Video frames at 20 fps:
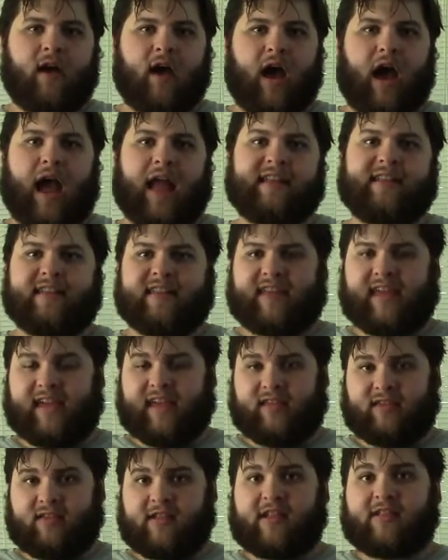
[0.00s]
I did
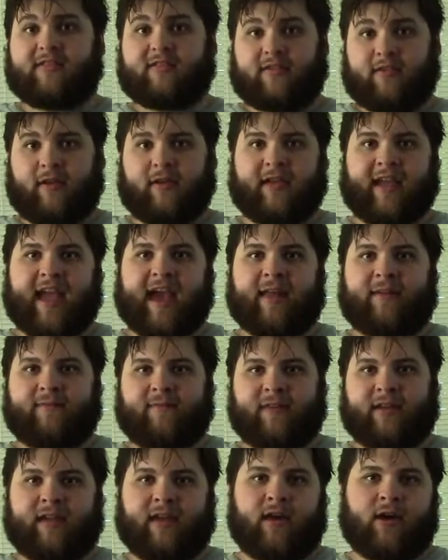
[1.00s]
a let's look at
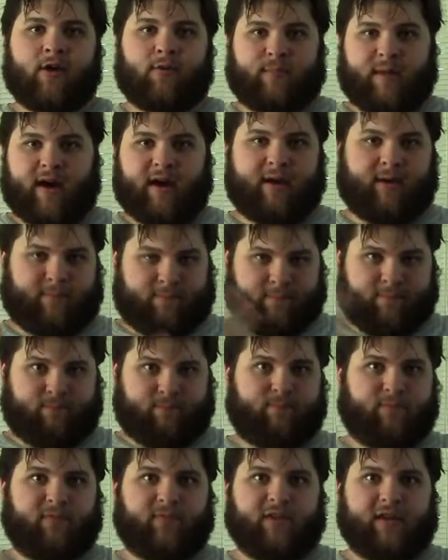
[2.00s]
video, my
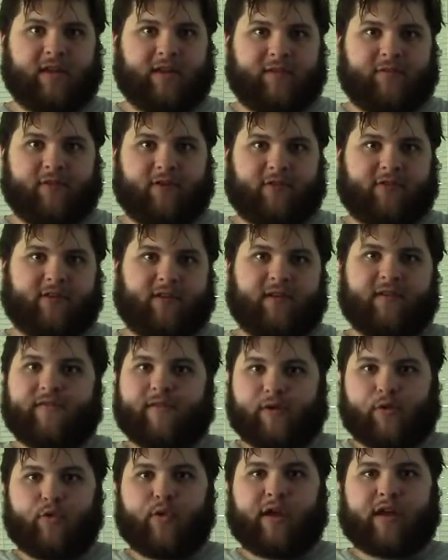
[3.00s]
shitty version of
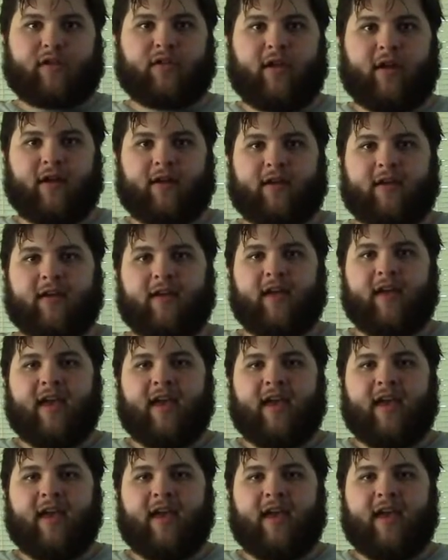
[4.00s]
a quick look,